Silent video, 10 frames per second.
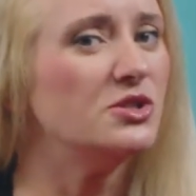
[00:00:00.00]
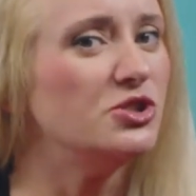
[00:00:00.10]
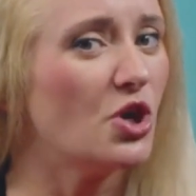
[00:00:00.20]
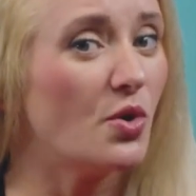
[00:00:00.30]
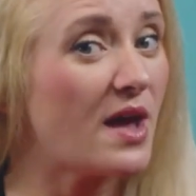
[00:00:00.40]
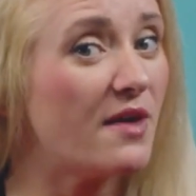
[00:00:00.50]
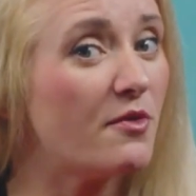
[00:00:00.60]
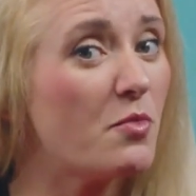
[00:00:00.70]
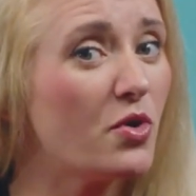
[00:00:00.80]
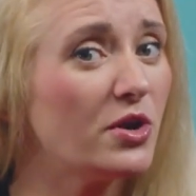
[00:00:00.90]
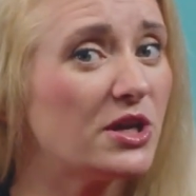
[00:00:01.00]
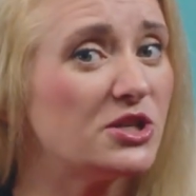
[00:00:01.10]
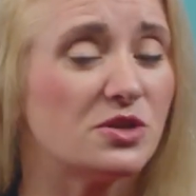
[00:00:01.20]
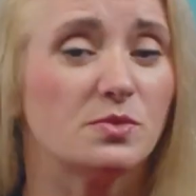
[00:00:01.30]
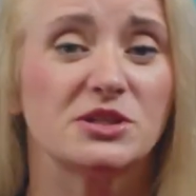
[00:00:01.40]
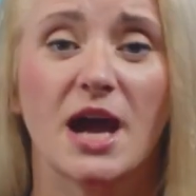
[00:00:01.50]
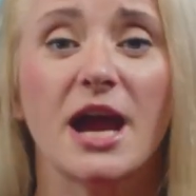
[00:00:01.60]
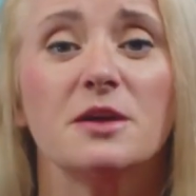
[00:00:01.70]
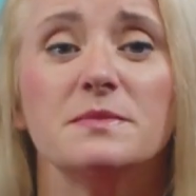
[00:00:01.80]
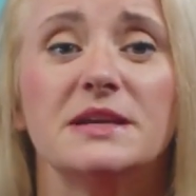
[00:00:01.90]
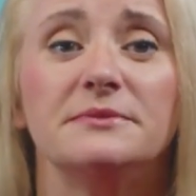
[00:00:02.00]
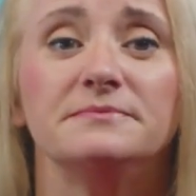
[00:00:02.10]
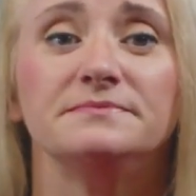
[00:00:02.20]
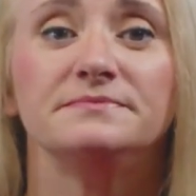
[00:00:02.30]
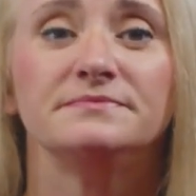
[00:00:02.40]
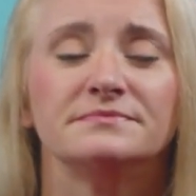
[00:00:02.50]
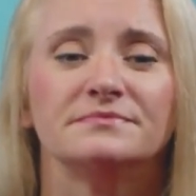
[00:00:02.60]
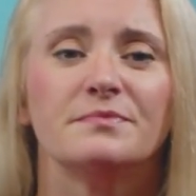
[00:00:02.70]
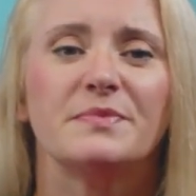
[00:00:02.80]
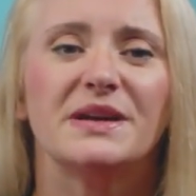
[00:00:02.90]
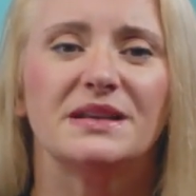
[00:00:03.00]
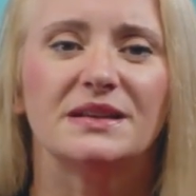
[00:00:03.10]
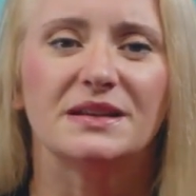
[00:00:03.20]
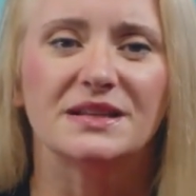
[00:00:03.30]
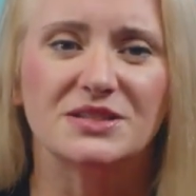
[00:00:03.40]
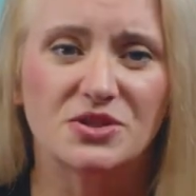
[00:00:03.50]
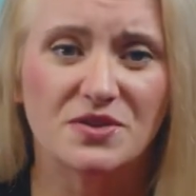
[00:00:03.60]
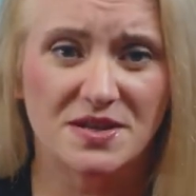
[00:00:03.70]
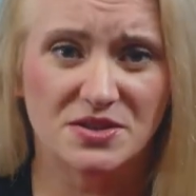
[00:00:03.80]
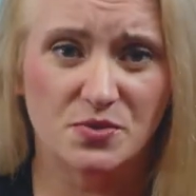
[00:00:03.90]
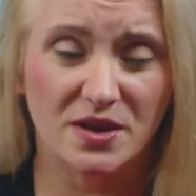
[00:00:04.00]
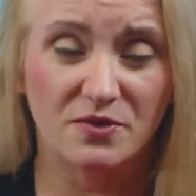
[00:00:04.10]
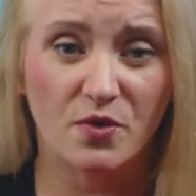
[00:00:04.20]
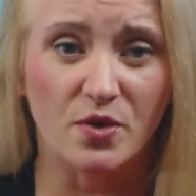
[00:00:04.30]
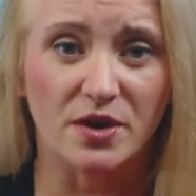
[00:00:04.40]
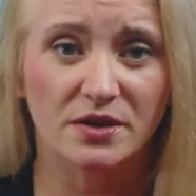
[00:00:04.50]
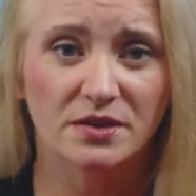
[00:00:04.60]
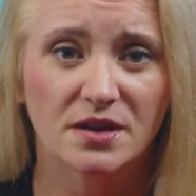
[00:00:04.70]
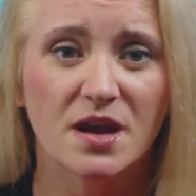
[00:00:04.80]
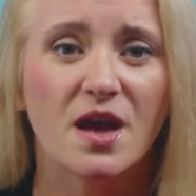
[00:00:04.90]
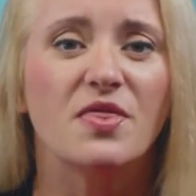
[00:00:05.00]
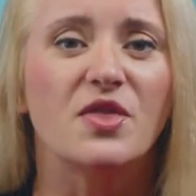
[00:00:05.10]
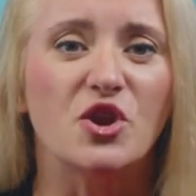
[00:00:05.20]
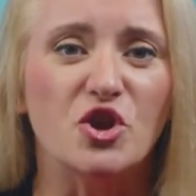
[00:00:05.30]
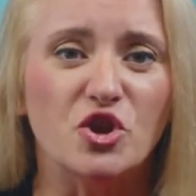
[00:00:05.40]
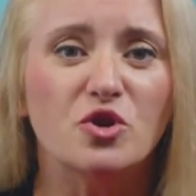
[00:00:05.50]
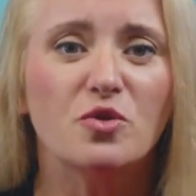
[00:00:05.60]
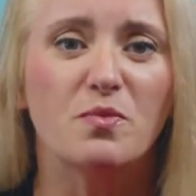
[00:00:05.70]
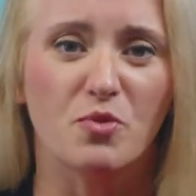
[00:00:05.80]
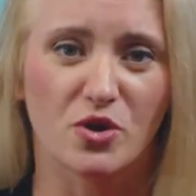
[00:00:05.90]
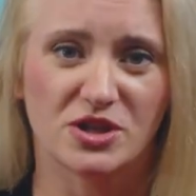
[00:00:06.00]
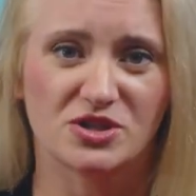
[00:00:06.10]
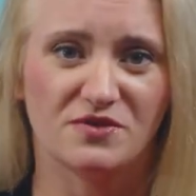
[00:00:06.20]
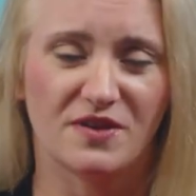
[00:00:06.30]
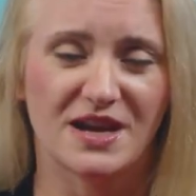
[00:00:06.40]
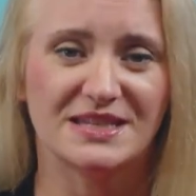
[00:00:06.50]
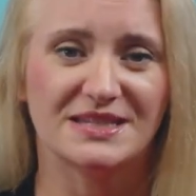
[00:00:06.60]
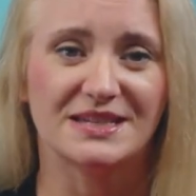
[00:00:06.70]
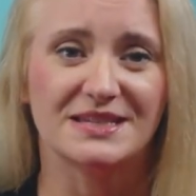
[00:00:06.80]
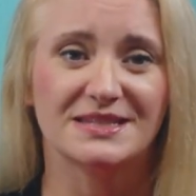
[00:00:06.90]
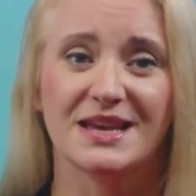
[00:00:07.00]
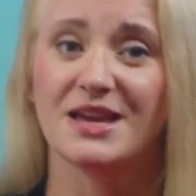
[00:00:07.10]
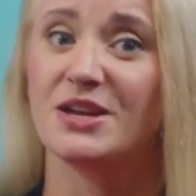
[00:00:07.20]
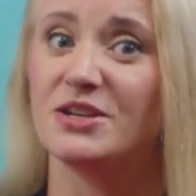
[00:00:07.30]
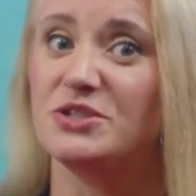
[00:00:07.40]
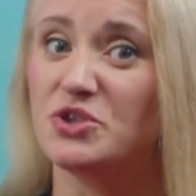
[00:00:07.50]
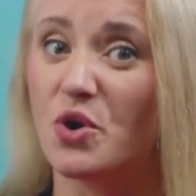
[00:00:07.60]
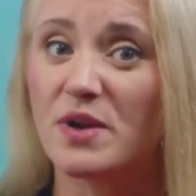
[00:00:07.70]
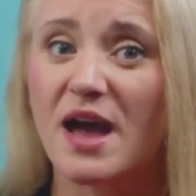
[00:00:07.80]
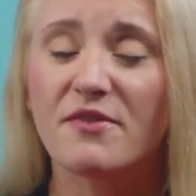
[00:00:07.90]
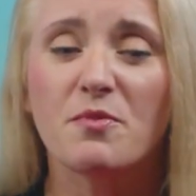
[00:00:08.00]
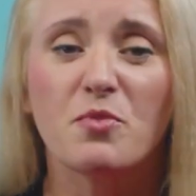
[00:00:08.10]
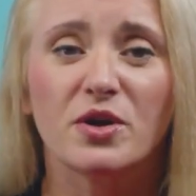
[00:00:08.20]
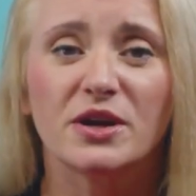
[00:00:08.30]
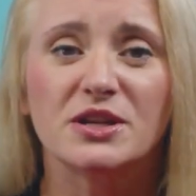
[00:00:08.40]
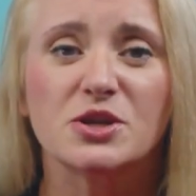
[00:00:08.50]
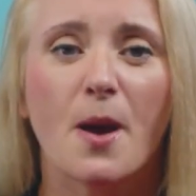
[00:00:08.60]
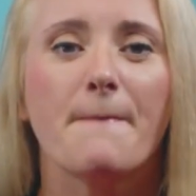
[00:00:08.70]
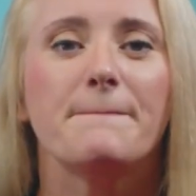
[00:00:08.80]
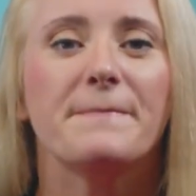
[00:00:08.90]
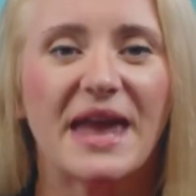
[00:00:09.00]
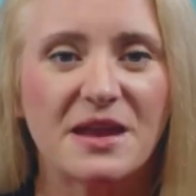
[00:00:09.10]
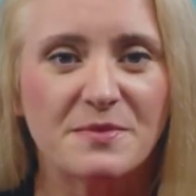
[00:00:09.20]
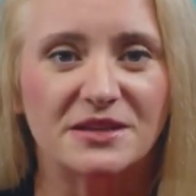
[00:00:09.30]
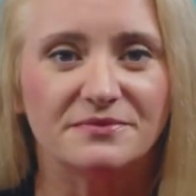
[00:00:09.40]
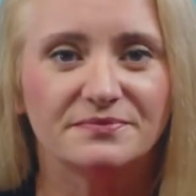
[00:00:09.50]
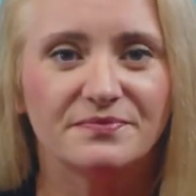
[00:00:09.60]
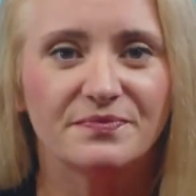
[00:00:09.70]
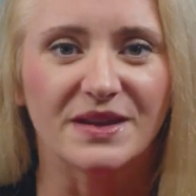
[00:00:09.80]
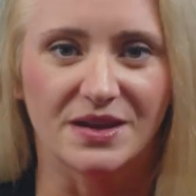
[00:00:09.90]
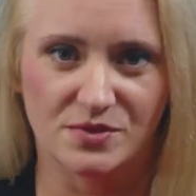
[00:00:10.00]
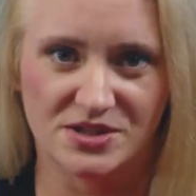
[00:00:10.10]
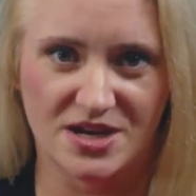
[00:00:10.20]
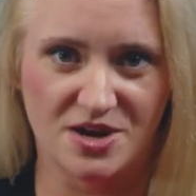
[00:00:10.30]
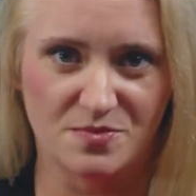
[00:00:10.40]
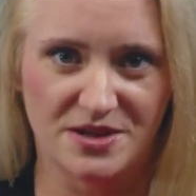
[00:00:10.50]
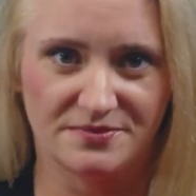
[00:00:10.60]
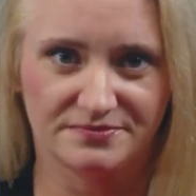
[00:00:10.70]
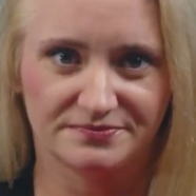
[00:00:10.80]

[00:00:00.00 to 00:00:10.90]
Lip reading: don't have a mortgage in retirement, but it's 2024. The new mortgage advice is, don't have a mortgage payment in retirement.